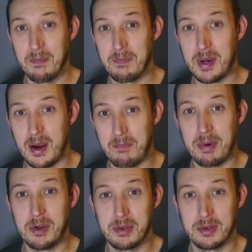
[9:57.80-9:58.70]
but
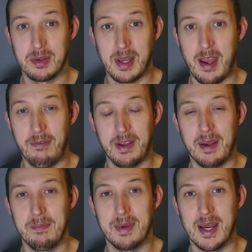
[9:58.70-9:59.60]
both
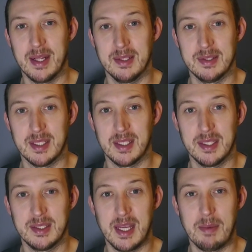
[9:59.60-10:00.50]
FM and
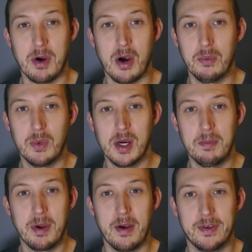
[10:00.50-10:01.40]
DMR were
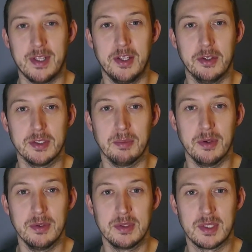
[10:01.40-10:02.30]
perfectly
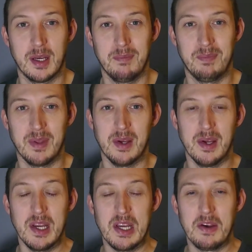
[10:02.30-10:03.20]
usable. So
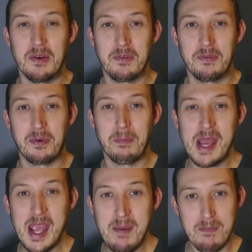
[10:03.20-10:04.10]
For me,